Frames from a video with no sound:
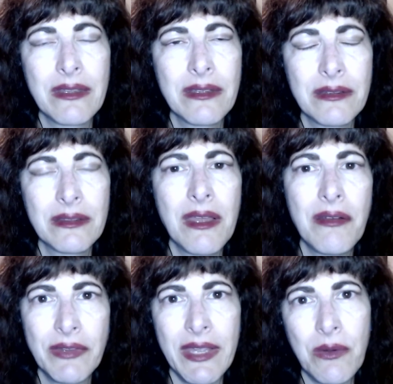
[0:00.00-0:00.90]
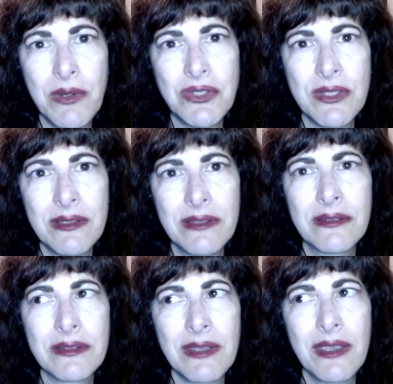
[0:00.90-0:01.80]
love
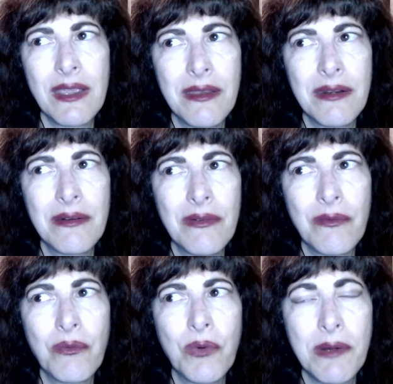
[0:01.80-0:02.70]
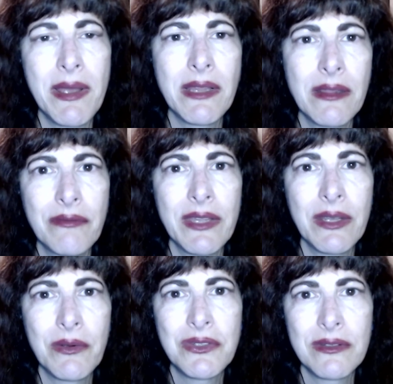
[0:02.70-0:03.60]
languages, and one of my love
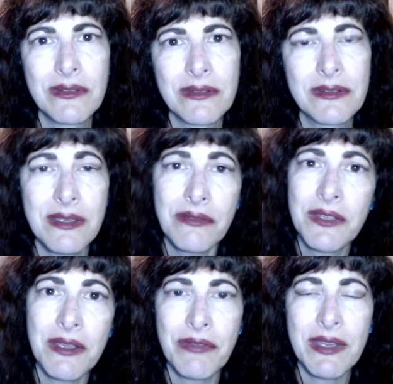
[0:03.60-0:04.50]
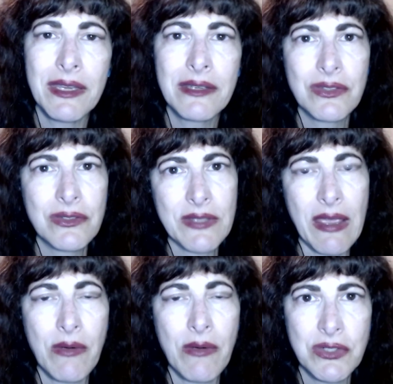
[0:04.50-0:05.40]
languages is gift giving. It's just
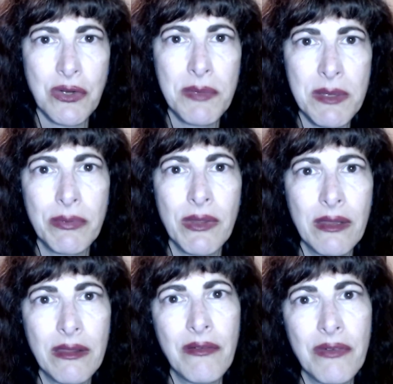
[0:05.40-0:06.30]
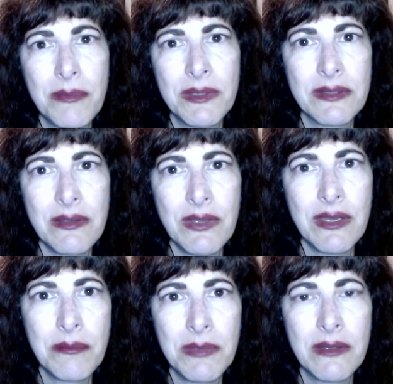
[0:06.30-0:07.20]
how I show people I love them, is
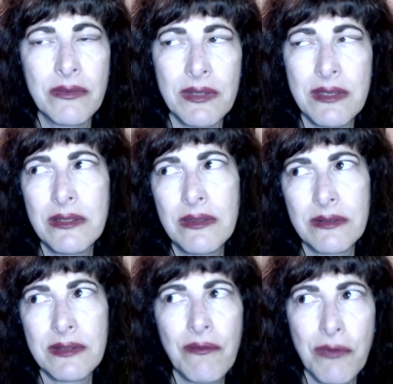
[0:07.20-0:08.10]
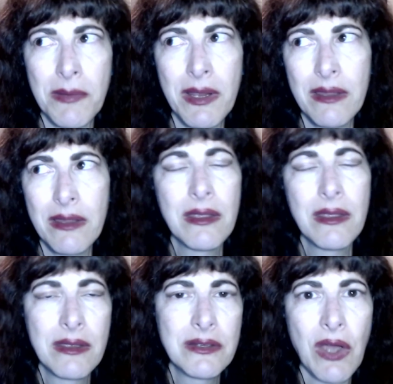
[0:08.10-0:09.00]
giving them gifts. I do the same for my
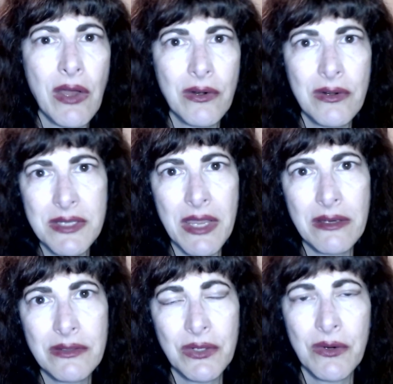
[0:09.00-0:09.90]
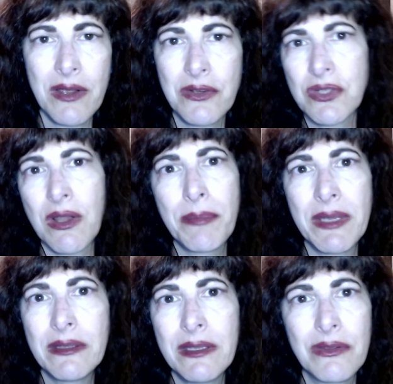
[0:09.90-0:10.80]
daughter. Took her out
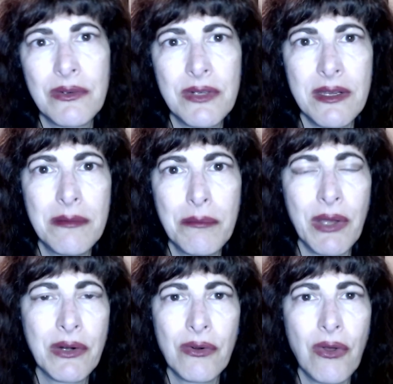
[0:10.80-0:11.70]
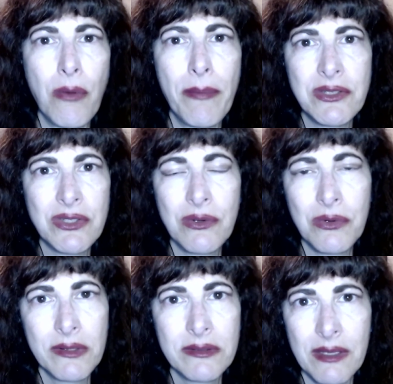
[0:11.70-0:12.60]
shopping the other day and bought her a whole bunch of
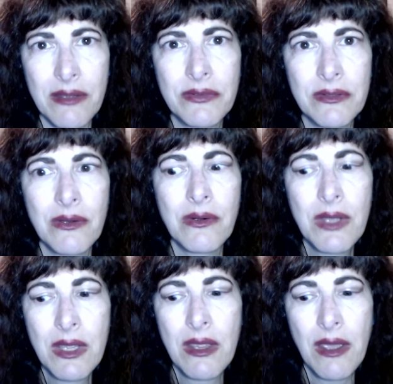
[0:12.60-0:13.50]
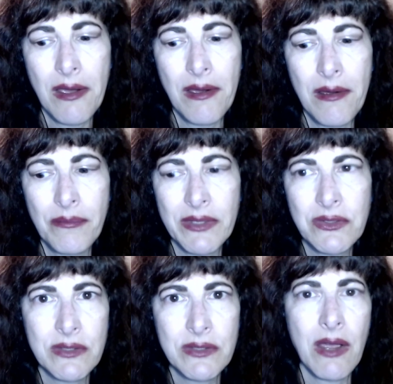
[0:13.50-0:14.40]
cool stuff. So
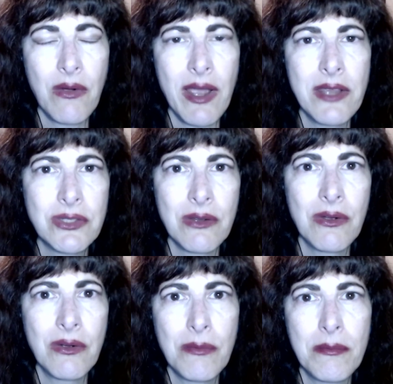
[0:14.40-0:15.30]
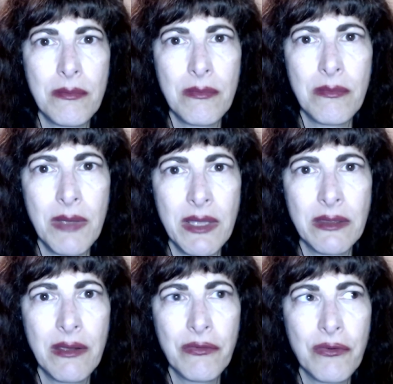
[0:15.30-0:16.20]
that's just how I show my
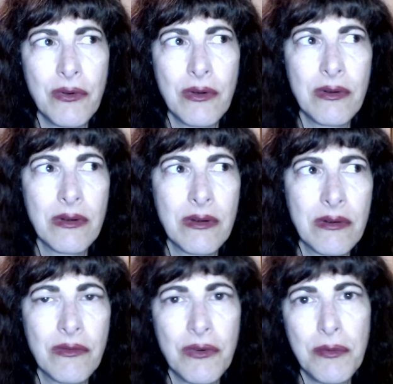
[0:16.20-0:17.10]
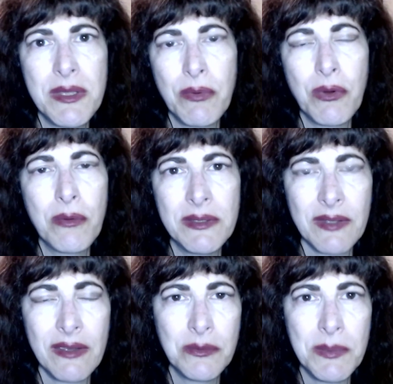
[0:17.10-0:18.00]
love for people.
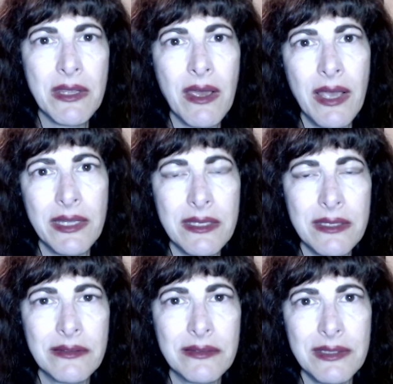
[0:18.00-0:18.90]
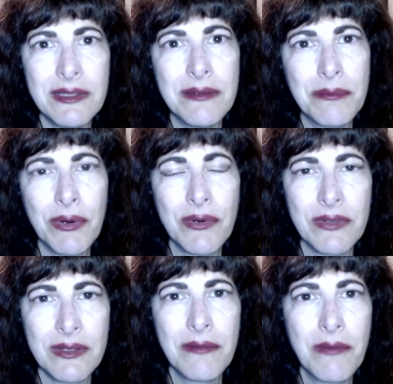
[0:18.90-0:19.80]
Besides being a huggy kissy
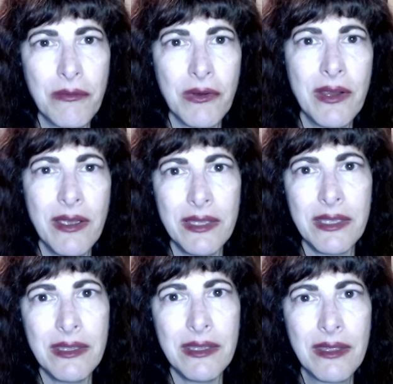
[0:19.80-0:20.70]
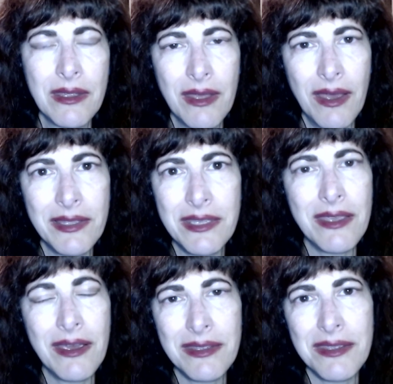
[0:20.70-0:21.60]
person, I'm a very
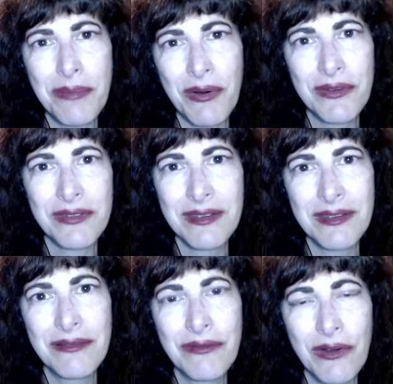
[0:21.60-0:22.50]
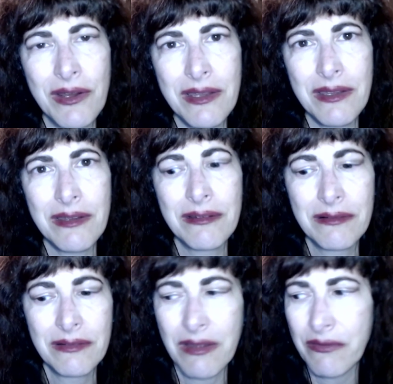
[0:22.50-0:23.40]
huggy person, very
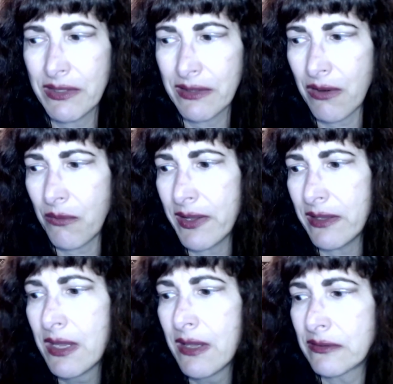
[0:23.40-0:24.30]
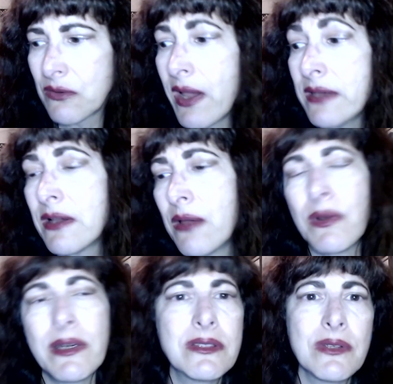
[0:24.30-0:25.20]
loving that way. So I wanted to